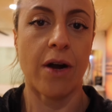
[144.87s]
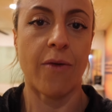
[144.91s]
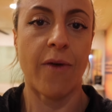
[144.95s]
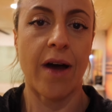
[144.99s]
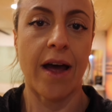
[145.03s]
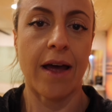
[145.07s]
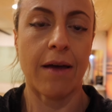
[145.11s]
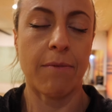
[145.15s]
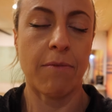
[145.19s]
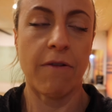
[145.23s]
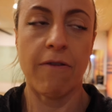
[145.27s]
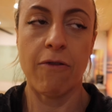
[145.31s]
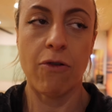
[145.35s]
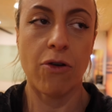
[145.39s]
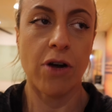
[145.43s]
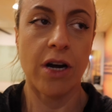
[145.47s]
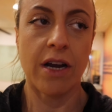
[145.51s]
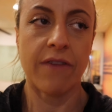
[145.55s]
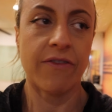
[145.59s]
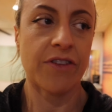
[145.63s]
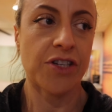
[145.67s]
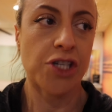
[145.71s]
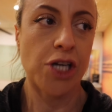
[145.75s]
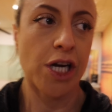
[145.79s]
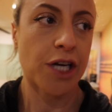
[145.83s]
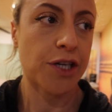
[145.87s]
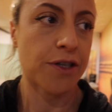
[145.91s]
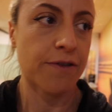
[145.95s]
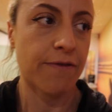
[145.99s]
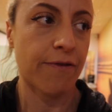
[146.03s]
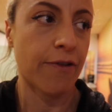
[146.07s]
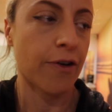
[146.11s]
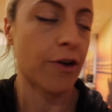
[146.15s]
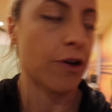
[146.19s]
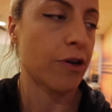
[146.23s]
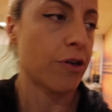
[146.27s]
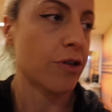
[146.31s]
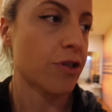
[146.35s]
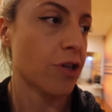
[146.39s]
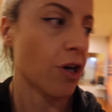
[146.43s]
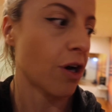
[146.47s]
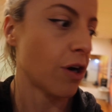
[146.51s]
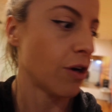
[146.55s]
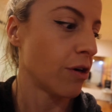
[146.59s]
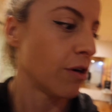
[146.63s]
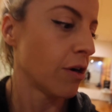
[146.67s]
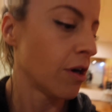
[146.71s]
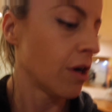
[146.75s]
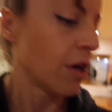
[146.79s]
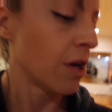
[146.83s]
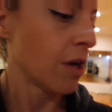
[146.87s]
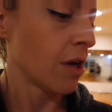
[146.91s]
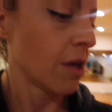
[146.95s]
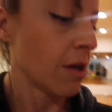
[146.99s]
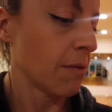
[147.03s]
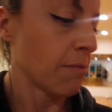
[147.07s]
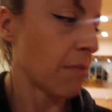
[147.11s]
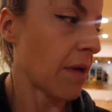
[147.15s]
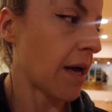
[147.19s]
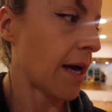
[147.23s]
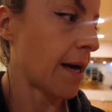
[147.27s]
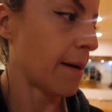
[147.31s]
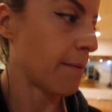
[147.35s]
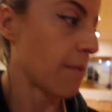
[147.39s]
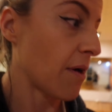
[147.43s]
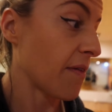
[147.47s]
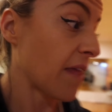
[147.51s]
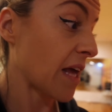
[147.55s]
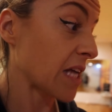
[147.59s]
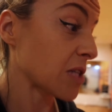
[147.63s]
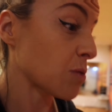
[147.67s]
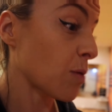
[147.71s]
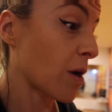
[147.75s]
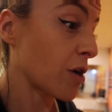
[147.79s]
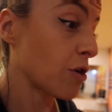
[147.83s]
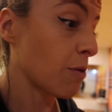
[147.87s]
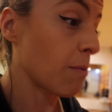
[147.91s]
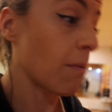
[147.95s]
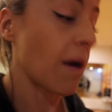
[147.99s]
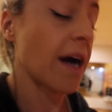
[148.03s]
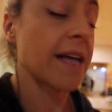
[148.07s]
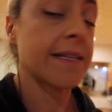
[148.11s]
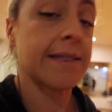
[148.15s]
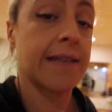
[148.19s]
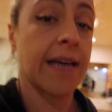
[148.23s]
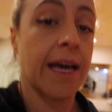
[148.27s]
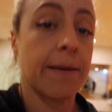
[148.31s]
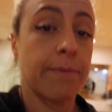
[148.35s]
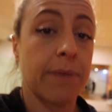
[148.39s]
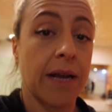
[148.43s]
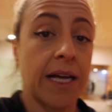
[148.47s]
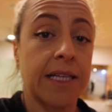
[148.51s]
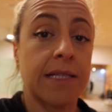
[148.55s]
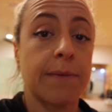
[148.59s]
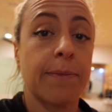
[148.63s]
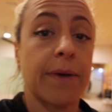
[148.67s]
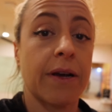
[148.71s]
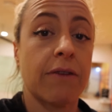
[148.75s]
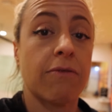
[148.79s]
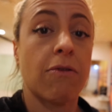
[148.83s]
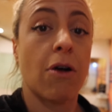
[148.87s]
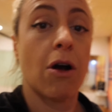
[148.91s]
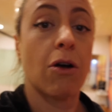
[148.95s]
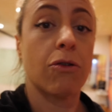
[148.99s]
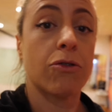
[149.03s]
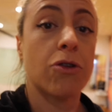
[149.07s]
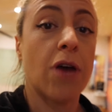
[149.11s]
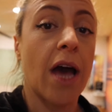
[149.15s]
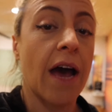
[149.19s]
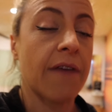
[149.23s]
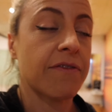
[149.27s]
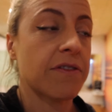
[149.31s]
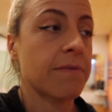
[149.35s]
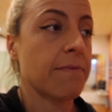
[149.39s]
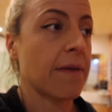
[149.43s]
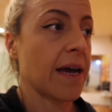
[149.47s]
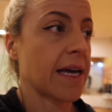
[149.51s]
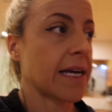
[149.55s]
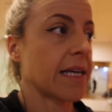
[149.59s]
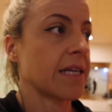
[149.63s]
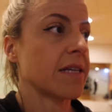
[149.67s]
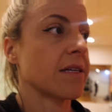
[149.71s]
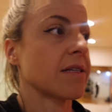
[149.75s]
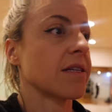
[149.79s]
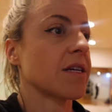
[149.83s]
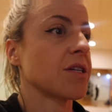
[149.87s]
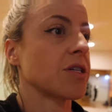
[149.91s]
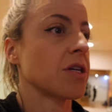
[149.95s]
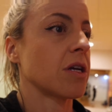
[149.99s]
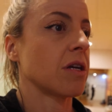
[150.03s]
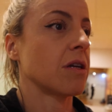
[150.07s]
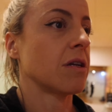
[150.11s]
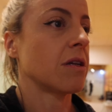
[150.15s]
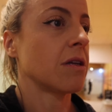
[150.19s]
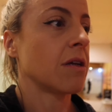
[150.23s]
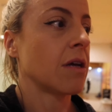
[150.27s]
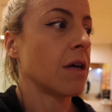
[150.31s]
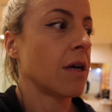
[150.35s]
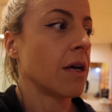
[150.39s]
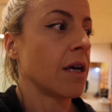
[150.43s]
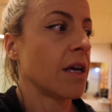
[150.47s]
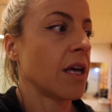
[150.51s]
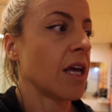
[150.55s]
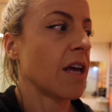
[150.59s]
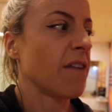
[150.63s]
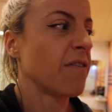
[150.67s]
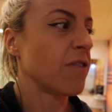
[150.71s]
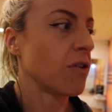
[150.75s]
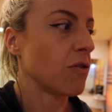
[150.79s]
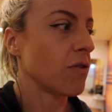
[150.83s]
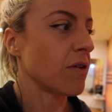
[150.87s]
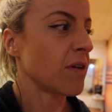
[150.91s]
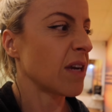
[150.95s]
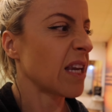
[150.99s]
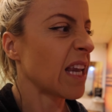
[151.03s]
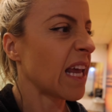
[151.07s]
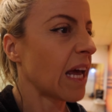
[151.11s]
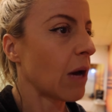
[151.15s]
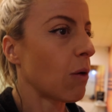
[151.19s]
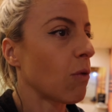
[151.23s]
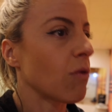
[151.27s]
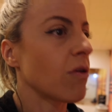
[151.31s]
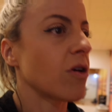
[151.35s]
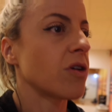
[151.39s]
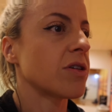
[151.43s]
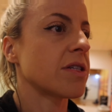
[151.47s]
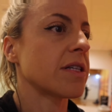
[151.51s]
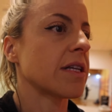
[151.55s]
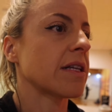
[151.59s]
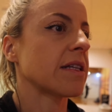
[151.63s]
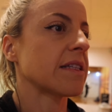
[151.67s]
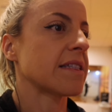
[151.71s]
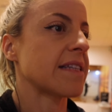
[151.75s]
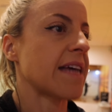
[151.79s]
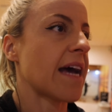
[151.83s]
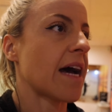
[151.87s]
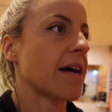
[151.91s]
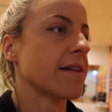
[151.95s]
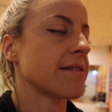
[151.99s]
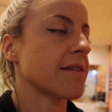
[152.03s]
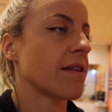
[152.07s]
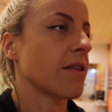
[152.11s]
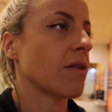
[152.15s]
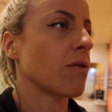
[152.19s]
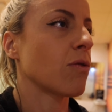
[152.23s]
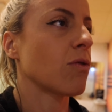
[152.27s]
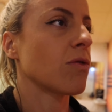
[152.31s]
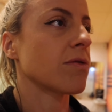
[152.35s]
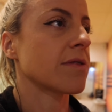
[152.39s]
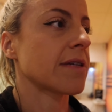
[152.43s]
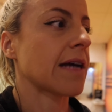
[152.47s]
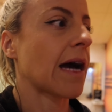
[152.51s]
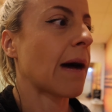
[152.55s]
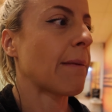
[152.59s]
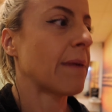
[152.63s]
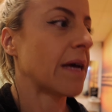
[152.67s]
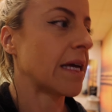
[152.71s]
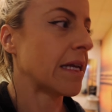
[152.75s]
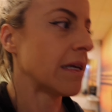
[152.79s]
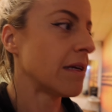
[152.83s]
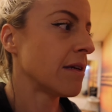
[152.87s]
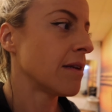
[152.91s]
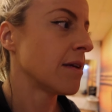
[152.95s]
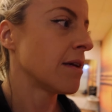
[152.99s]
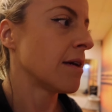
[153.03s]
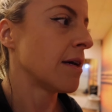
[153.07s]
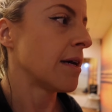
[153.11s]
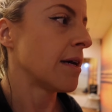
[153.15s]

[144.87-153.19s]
away before I even change the food. So that's why your mindset plays a big role. You have to make a decision. If you let all those little doubts and thoughts come in,